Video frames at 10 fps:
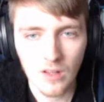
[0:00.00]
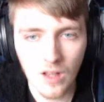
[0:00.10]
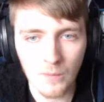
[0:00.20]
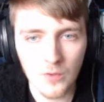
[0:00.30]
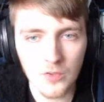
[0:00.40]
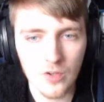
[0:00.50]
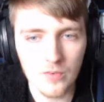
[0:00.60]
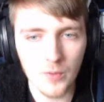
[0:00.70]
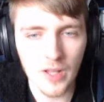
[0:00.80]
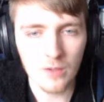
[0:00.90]
I'm not sure if
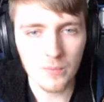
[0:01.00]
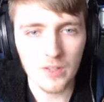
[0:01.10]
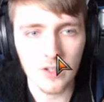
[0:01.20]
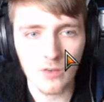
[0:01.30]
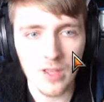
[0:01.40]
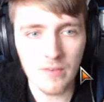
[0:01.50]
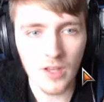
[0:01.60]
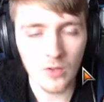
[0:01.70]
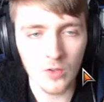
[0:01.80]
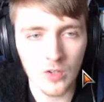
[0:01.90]
it would end up in the
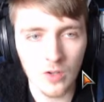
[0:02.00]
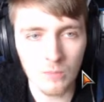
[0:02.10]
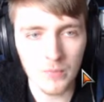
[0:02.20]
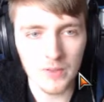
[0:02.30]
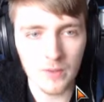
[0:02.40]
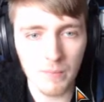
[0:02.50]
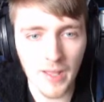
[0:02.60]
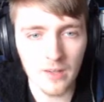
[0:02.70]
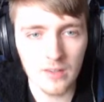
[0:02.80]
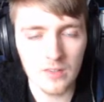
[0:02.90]
graveyard or not, but the
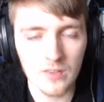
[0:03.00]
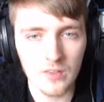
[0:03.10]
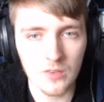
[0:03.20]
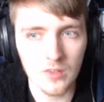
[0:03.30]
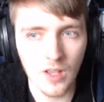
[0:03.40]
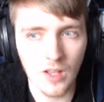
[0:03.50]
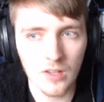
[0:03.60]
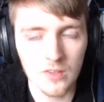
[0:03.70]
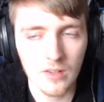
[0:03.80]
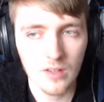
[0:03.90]
Banner is a good card.